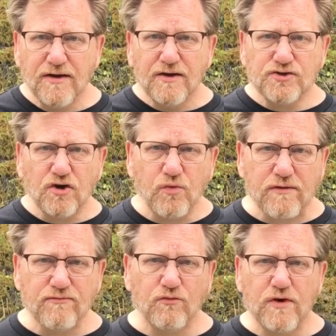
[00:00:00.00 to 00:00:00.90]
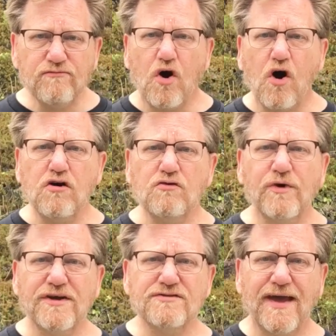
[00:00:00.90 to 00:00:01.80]
So we've
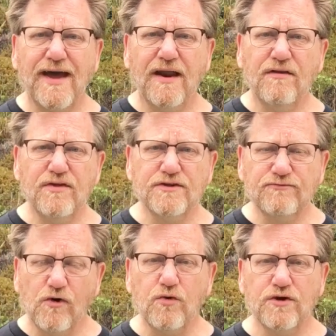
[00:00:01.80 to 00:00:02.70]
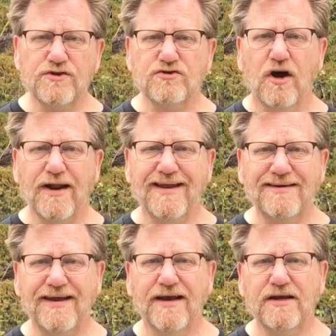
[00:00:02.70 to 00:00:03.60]
always had this focus on
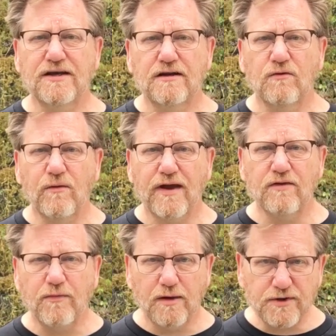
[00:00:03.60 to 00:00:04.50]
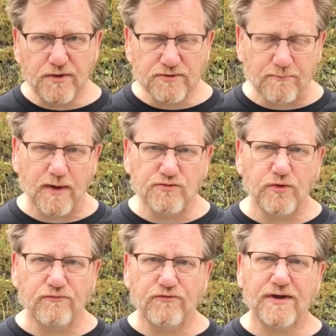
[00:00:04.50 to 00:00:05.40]
identity in a way that maybe sometimes
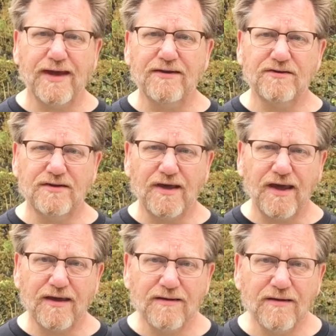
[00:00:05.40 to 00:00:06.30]
we forget today.